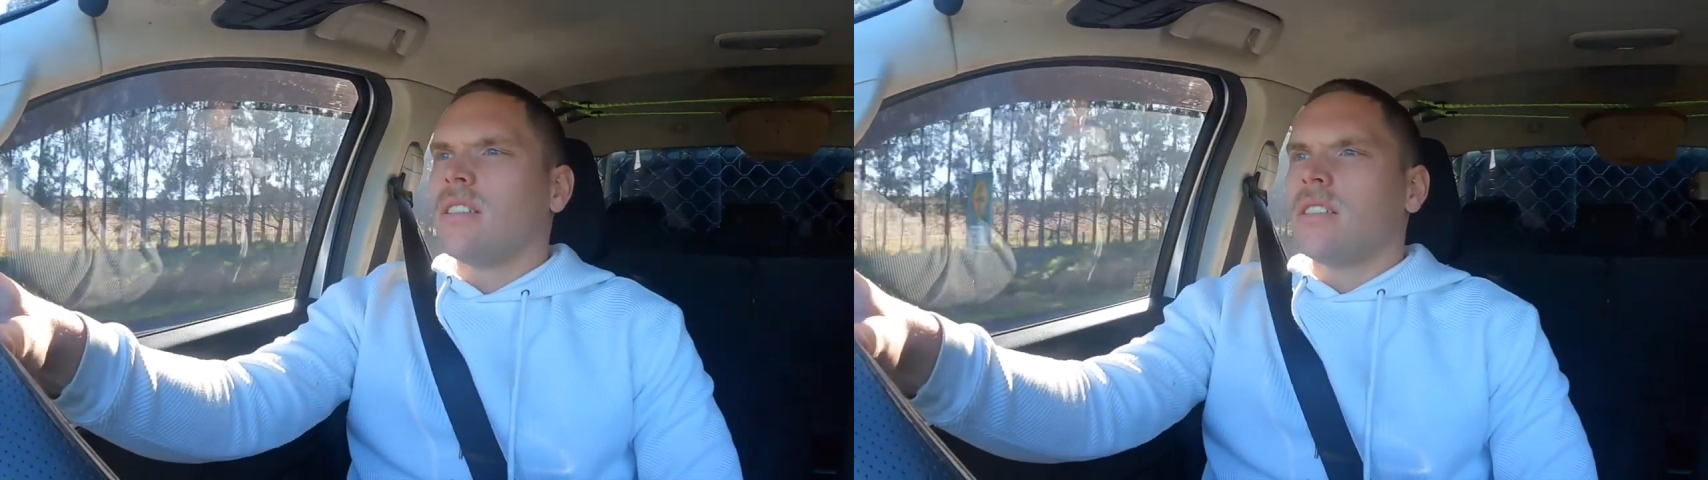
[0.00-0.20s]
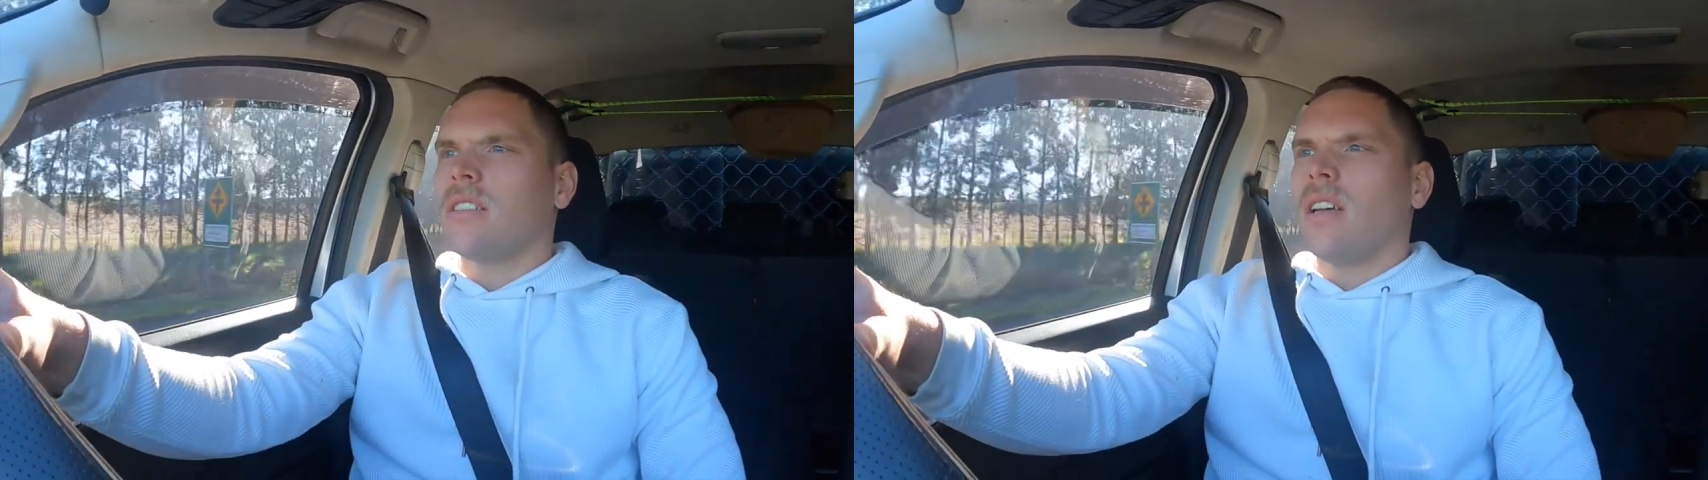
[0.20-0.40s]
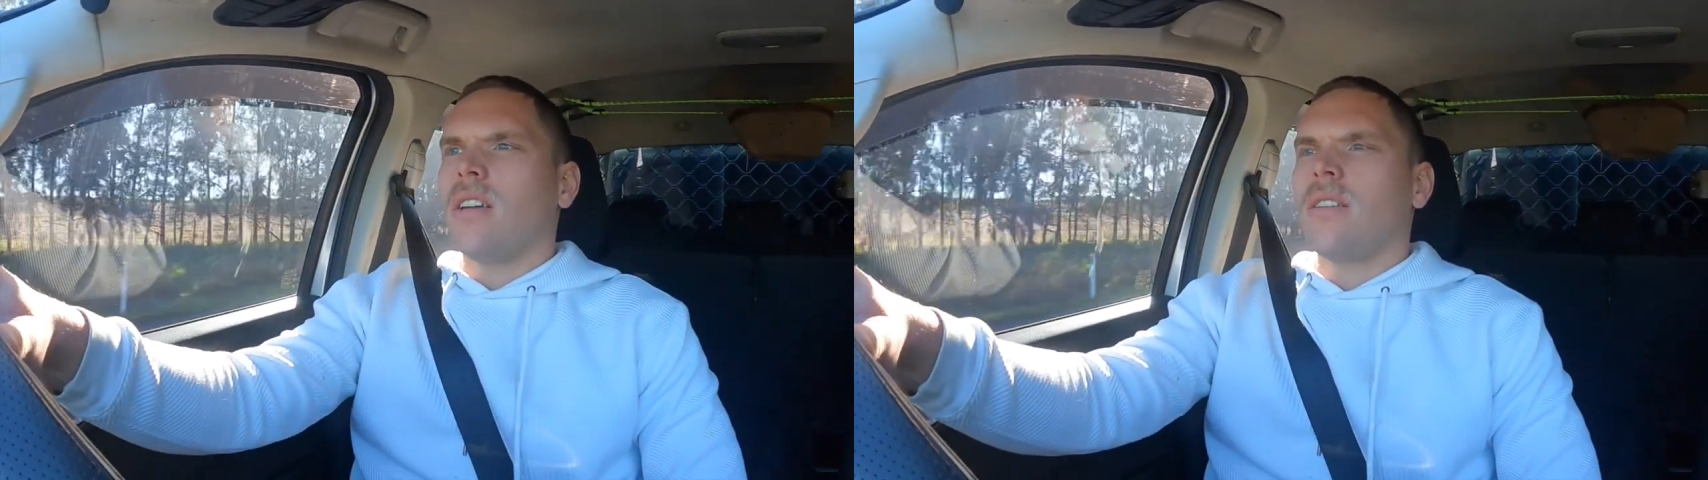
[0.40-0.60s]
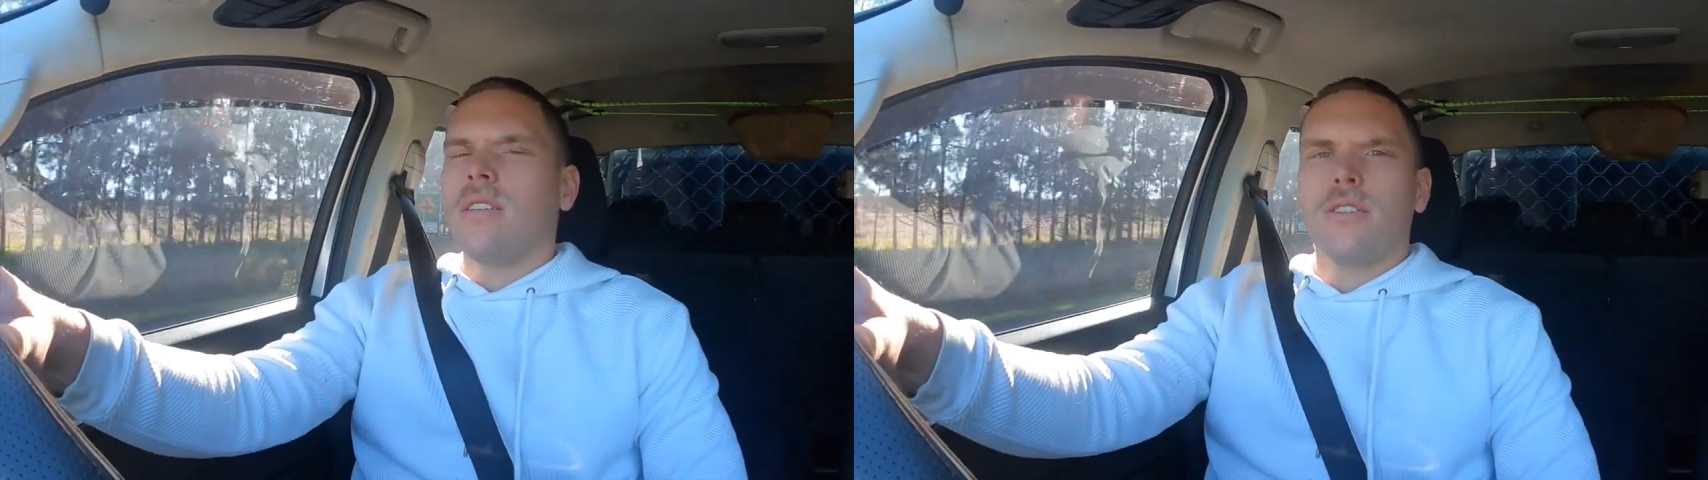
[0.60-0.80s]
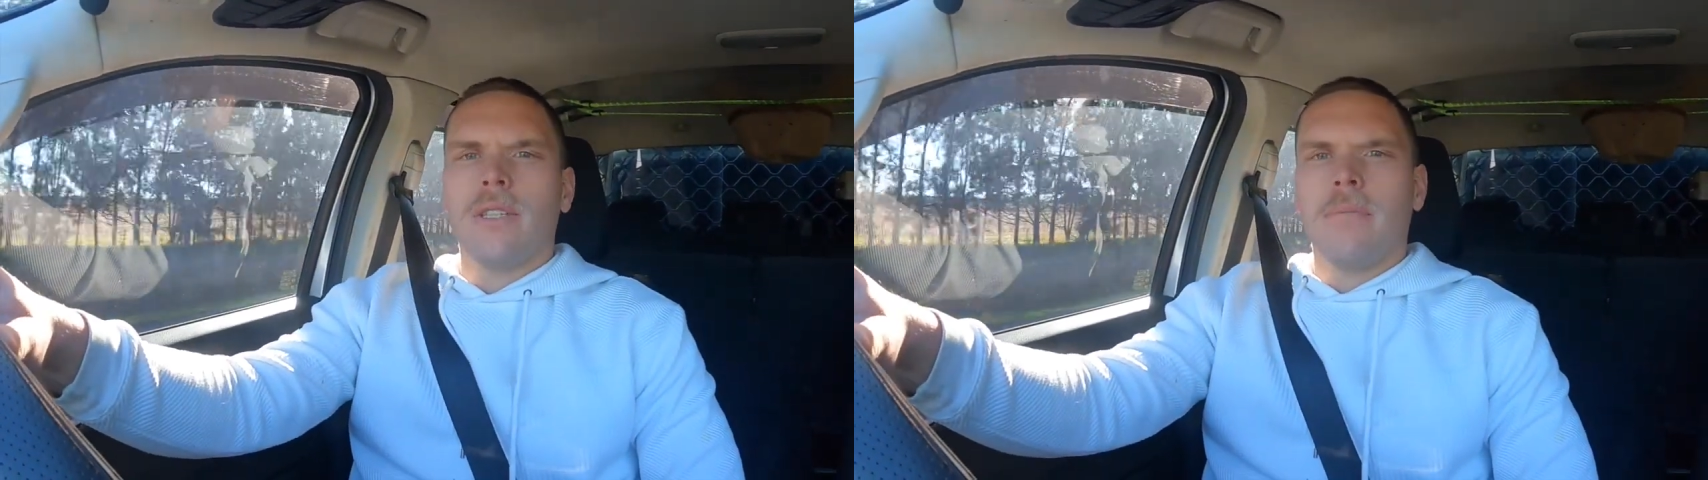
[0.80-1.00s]
So
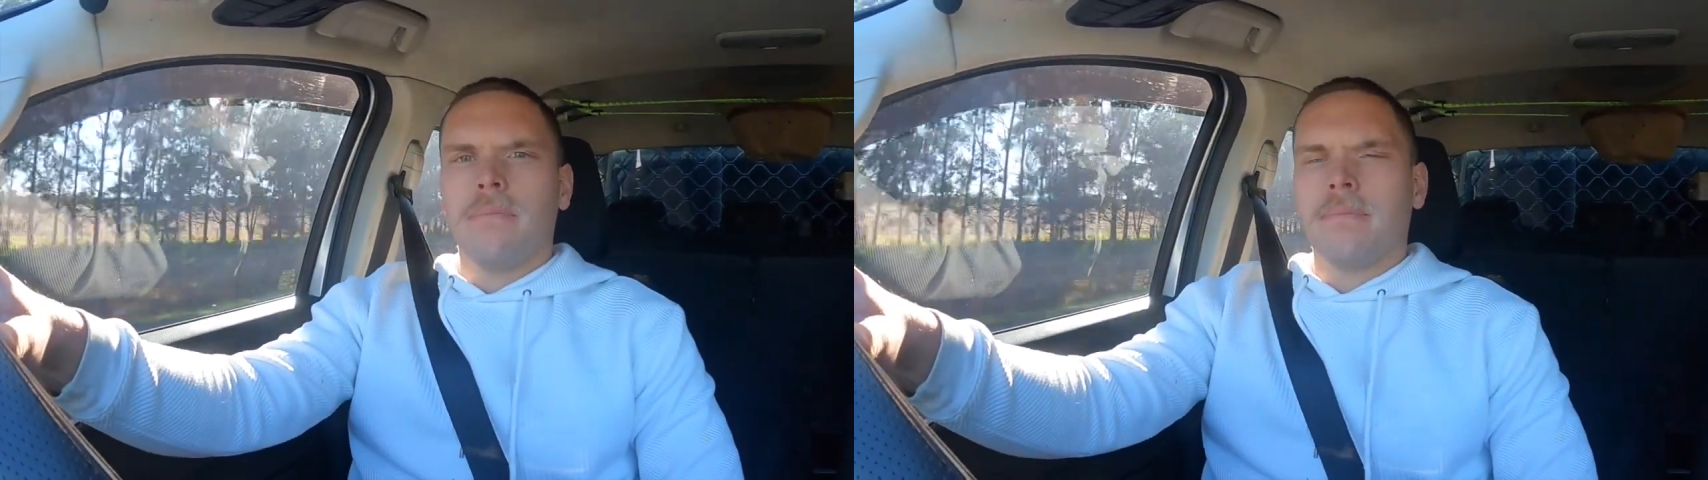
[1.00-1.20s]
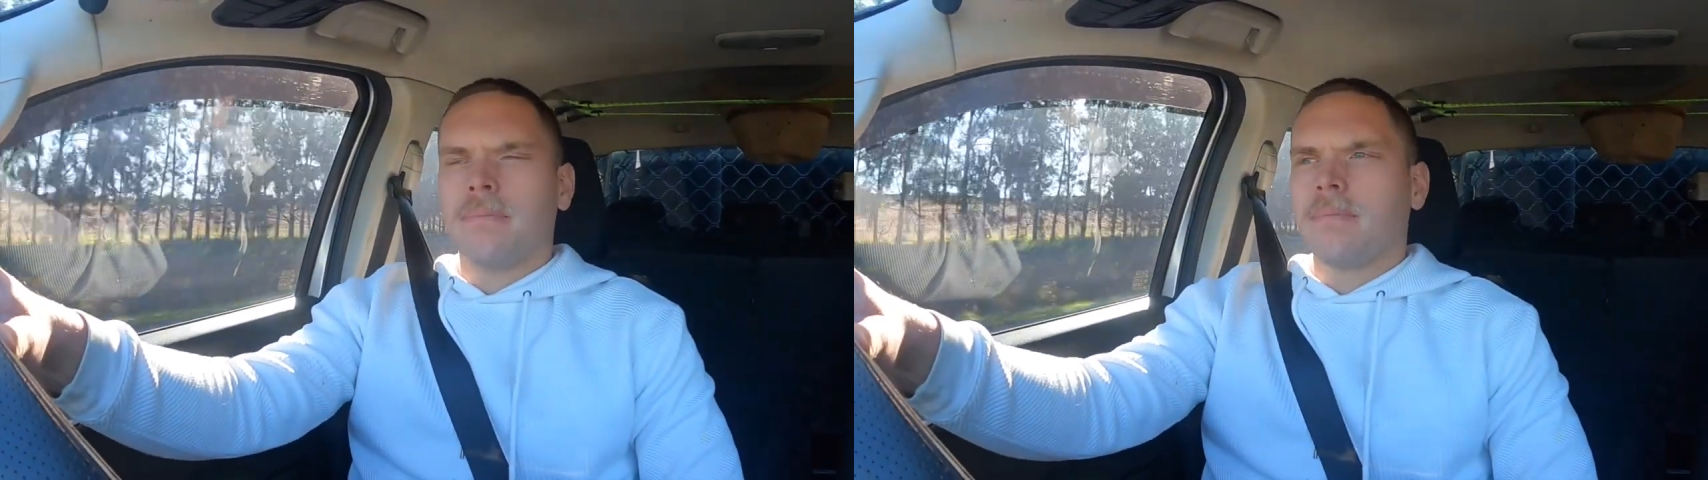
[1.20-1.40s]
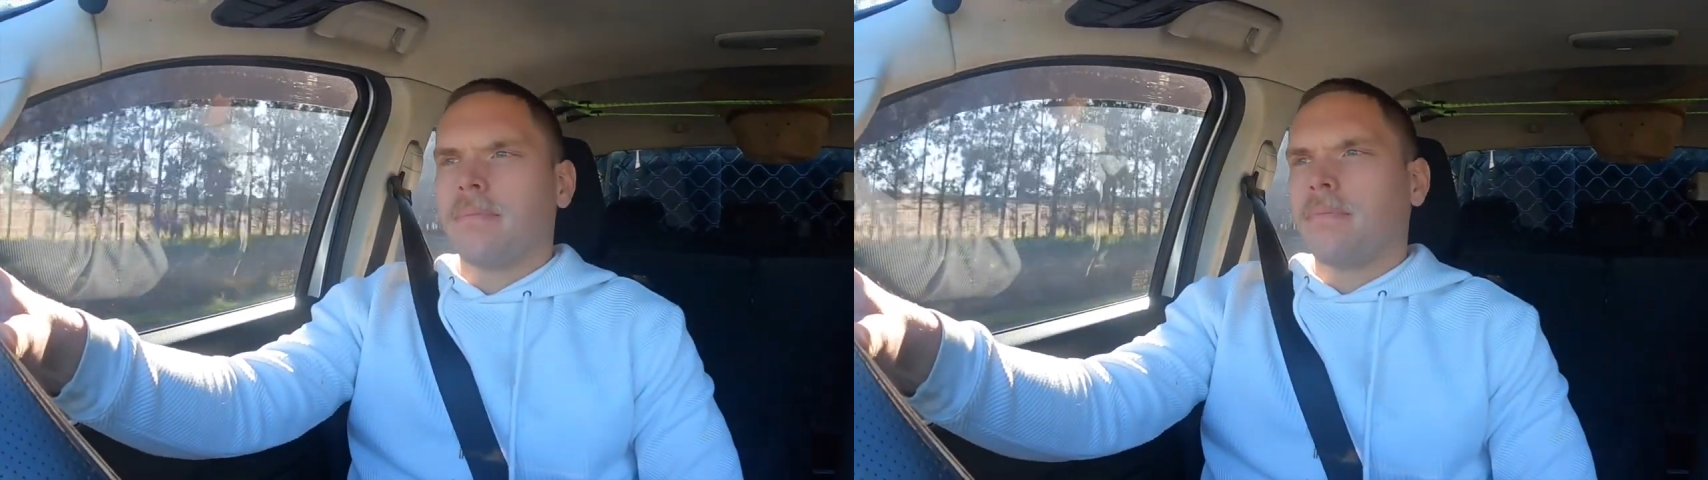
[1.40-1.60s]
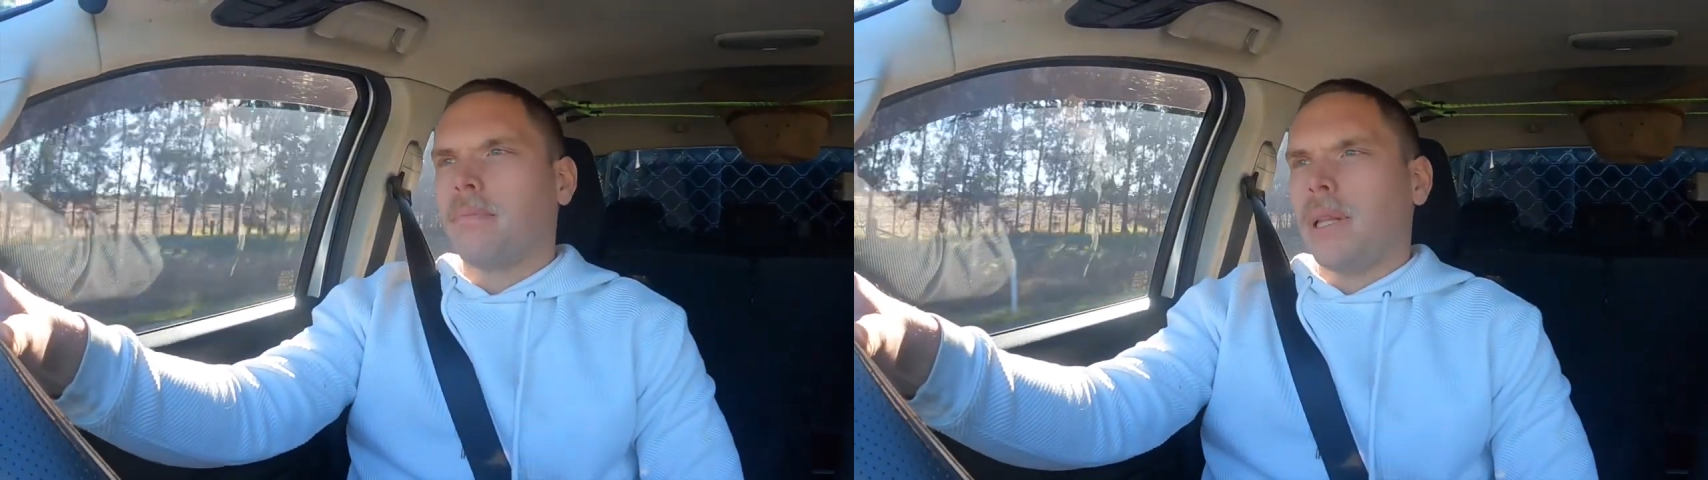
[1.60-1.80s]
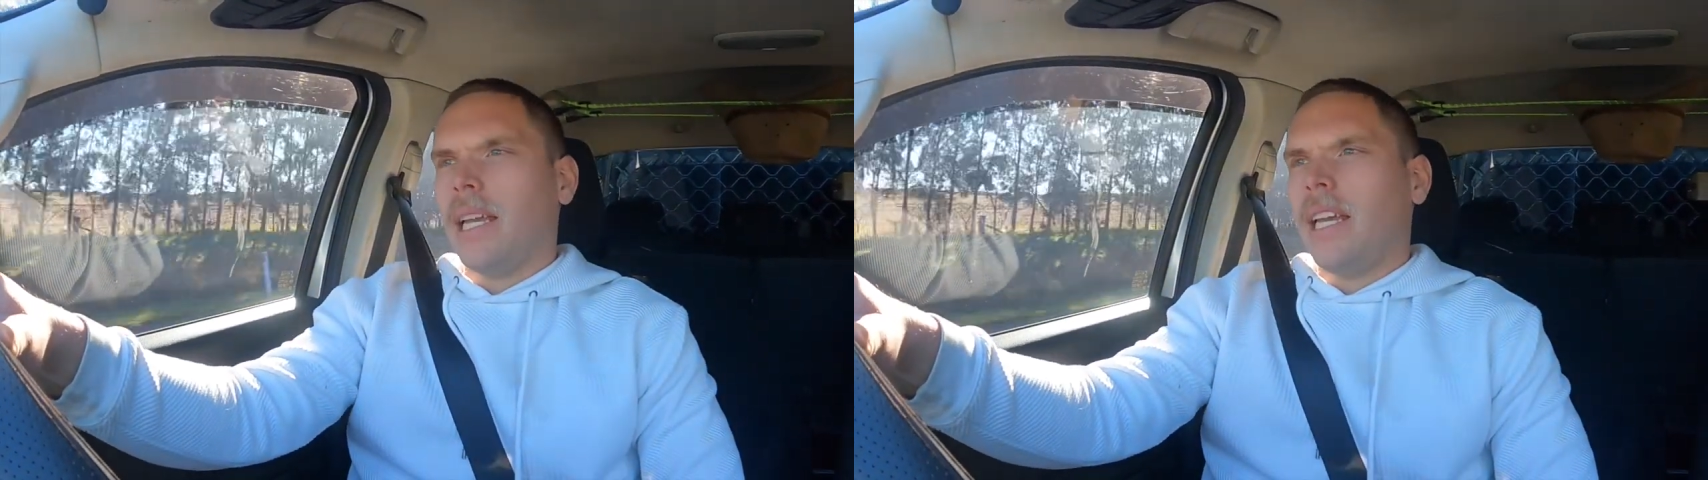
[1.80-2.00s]
the trip
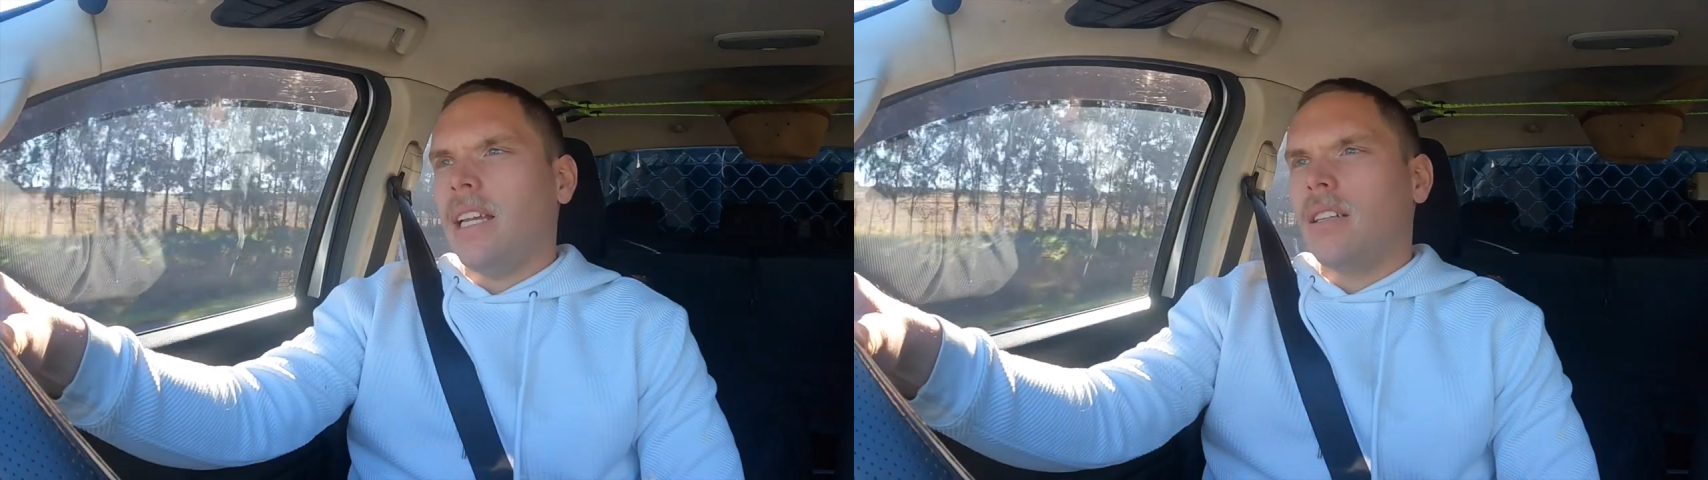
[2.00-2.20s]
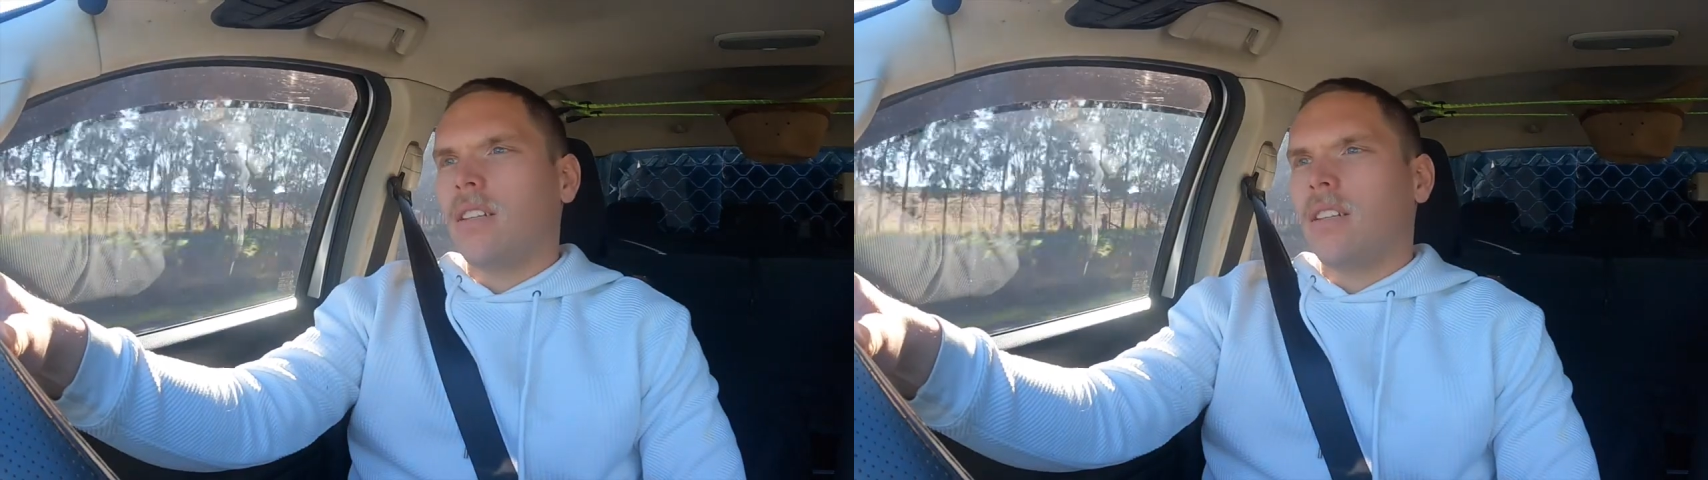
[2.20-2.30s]
plan